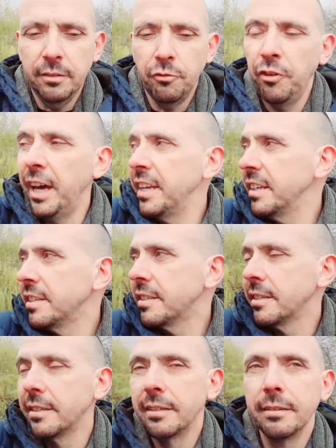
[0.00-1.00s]
Reddit,
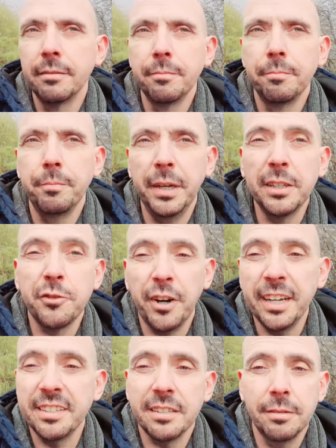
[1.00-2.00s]

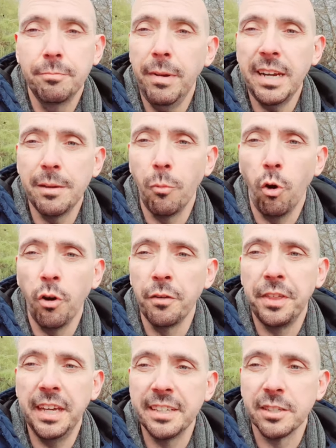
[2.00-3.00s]
Pinterest, many more of
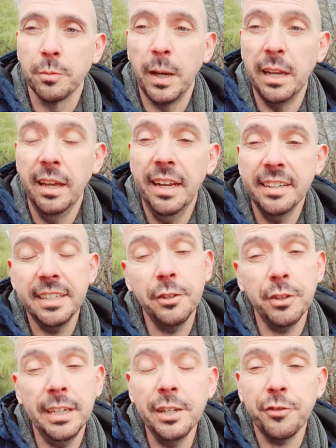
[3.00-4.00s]
these as well. And it's
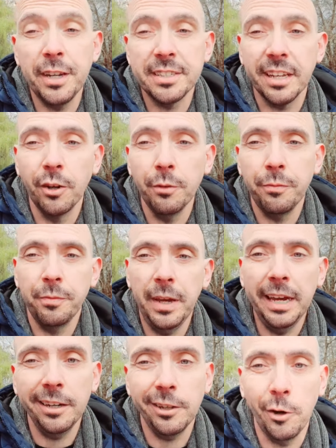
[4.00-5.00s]
interesting enough,
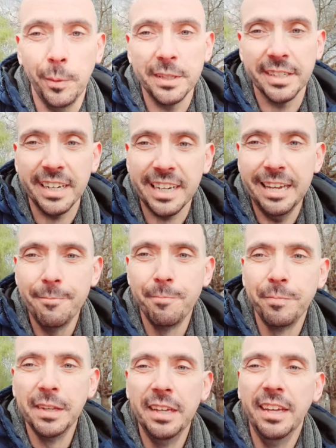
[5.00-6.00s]
and coincidentally,
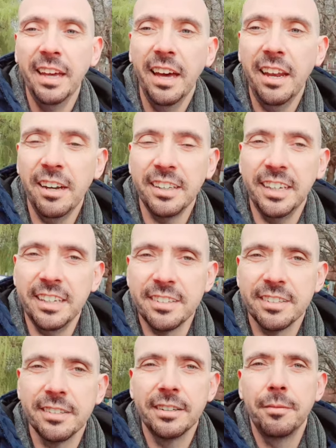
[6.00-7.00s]
a lot of
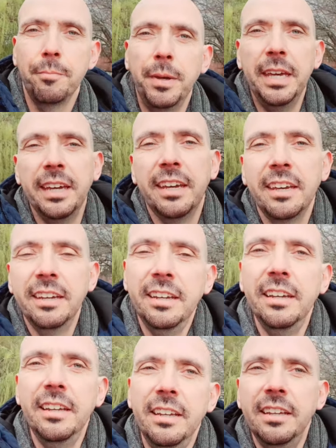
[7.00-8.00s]
these big
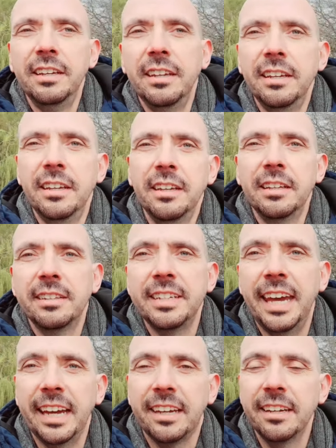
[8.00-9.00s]

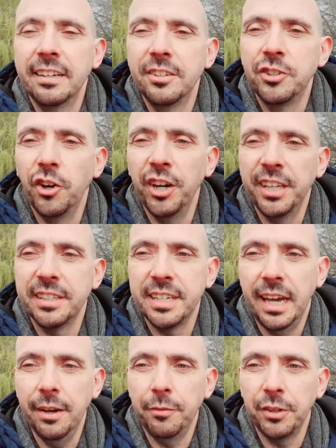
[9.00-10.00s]
tech giants
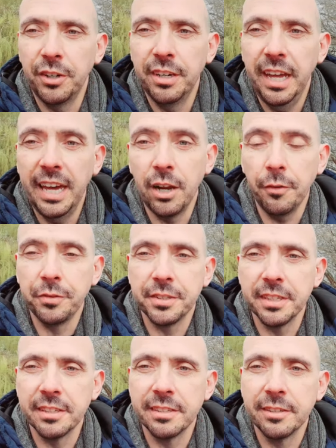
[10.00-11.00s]
have their head
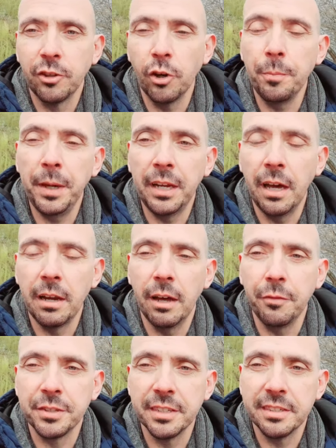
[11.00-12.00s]
offices, European head
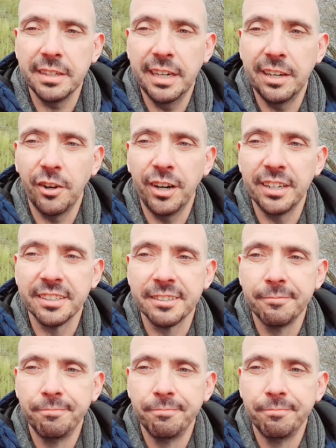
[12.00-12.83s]
offices, in Ireland.